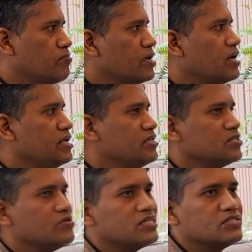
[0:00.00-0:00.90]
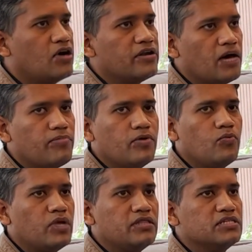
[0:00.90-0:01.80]
Typically, this does not happen
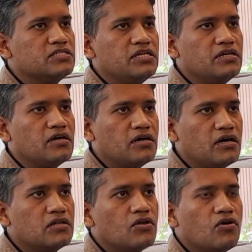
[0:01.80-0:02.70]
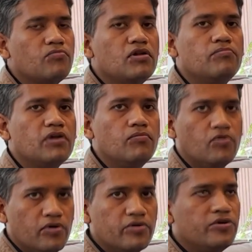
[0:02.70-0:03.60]
when they see a normal
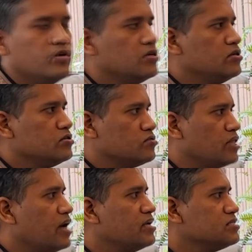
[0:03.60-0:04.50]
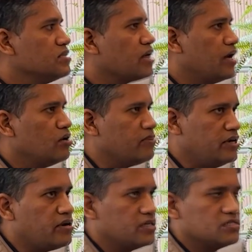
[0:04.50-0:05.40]
billboard. So that is the kind of
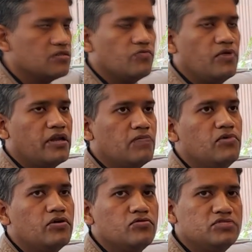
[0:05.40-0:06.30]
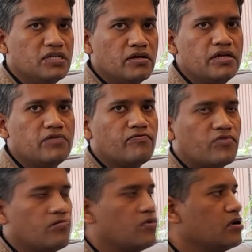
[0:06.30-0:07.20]
interest we are able to generate
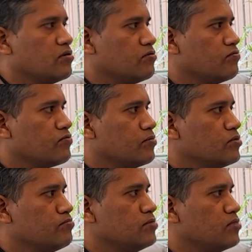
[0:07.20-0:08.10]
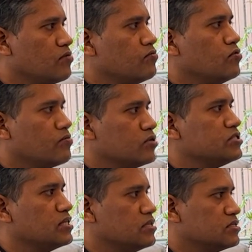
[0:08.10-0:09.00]
from the people who are
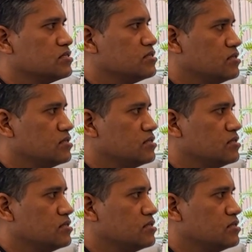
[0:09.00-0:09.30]
watching this.